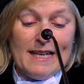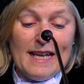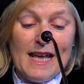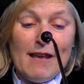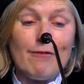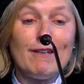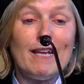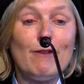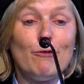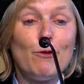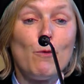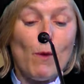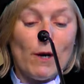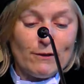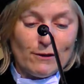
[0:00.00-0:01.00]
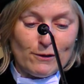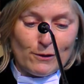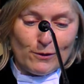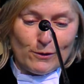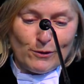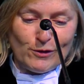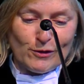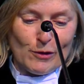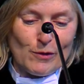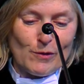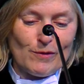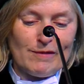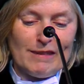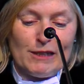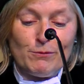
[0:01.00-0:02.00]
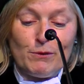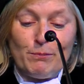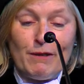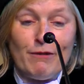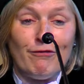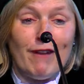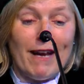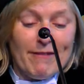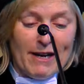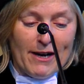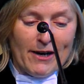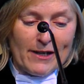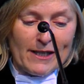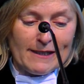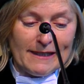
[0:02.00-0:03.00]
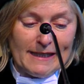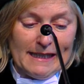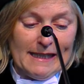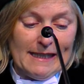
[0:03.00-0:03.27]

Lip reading: Even if you wanted to do so, this would be very hard,